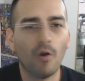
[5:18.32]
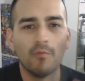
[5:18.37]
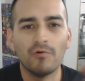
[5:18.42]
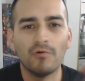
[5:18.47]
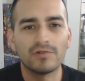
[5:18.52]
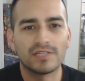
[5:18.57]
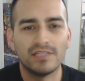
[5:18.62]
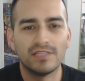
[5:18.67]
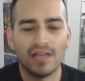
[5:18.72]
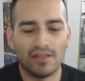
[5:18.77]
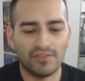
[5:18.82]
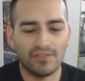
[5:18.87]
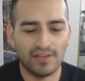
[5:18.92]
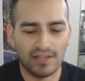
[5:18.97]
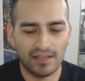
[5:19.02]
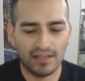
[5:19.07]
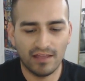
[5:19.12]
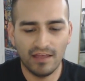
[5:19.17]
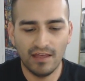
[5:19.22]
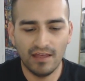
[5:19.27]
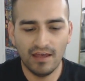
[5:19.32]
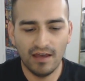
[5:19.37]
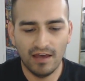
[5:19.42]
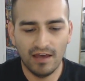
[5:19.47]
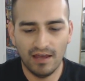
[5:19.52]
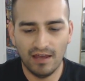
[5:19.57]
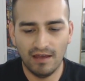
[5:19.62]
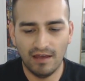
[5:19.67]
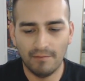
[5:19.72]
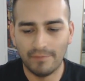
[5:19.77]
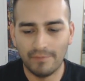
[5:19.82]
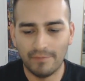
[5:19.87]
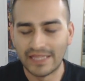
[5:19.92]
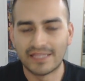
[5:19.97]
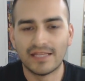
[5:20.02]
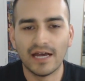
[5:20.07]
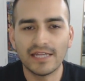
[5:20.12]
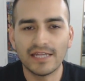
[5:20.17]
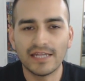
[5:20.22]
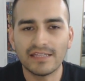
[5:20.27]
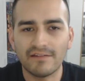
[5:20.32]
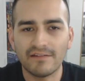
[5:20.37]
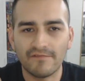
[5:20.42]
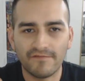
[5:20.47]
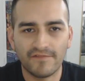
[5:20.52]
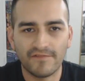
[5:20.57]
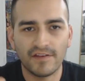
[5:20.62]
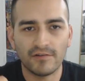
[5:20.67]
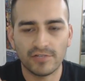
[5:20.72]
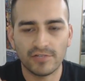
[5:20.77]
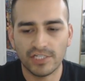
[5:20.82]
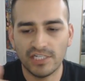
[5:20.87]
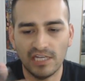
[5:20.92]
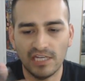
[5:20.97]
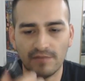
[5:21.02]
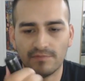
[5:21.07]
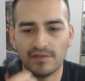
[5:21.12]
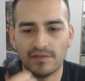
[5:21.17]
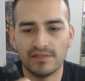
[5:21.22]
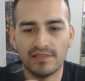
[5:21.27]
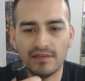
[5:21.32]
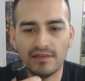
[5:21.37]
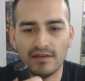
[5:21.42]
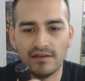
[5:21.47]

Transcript: almost nothing, but it doesn't feel cheap.